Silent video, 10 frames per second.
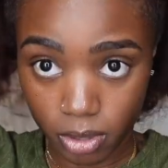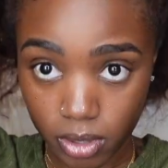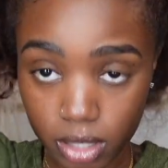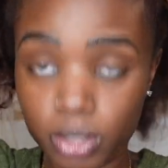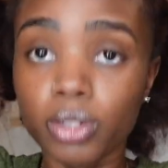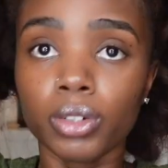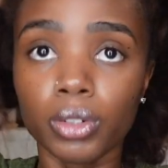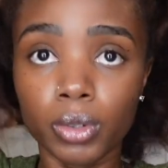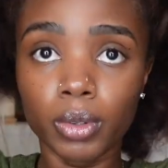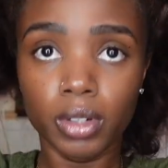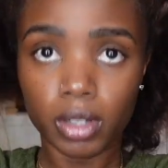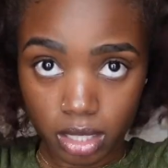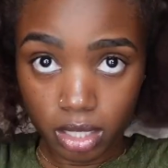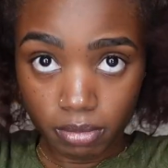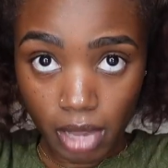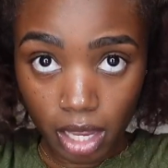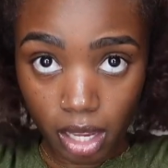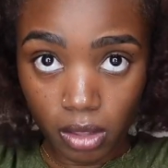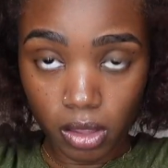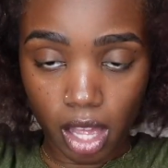going to make a
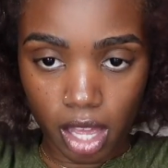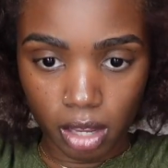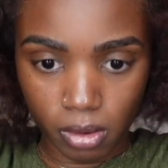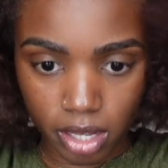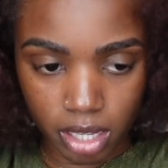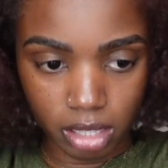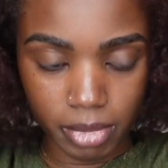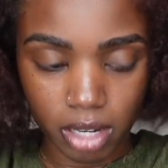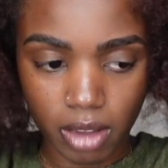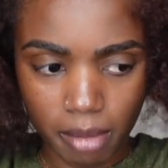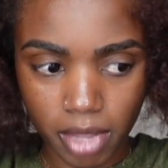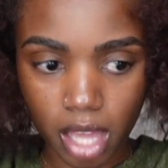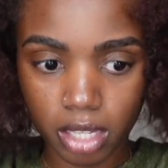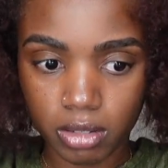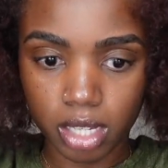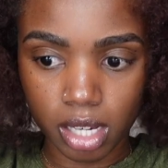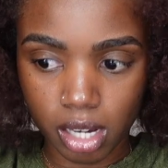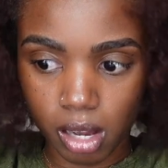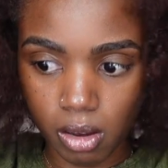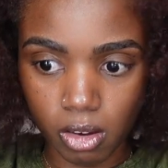line going down the middle. I'm not using a
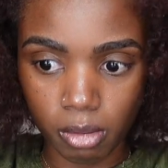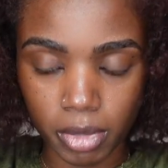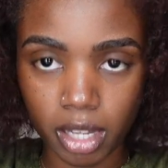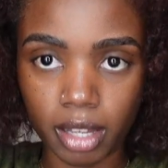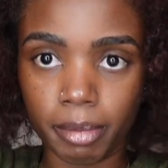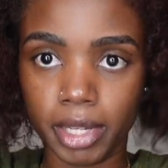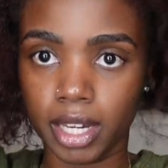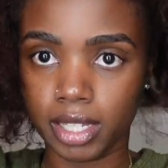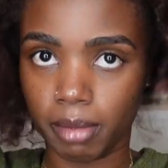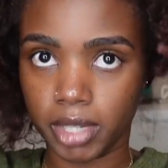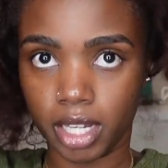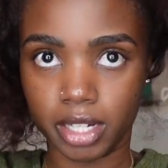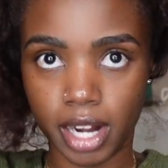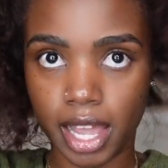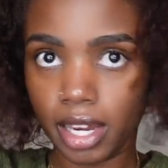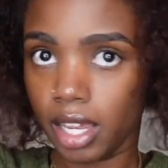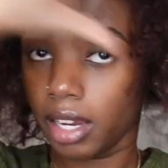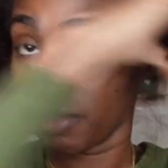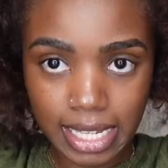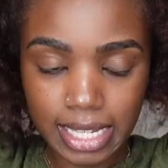comb because I'm tender headed.
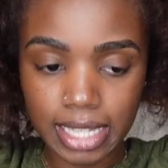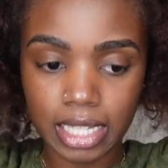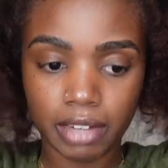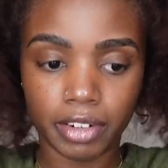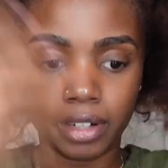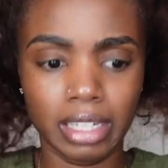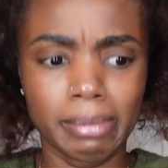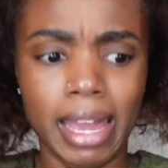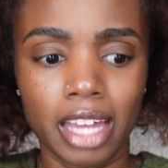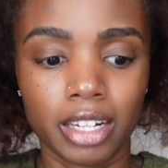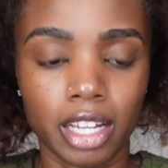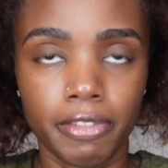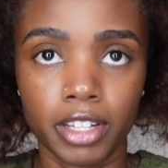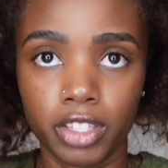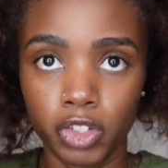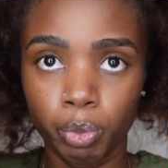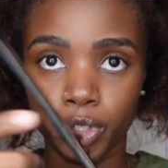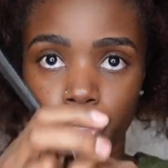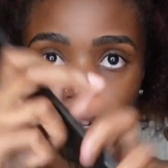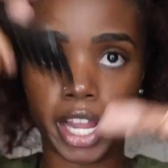It doesn't even really matter if it's super
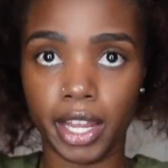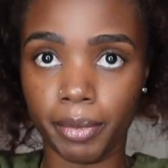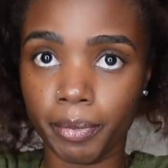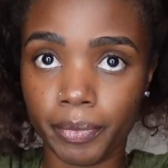straight.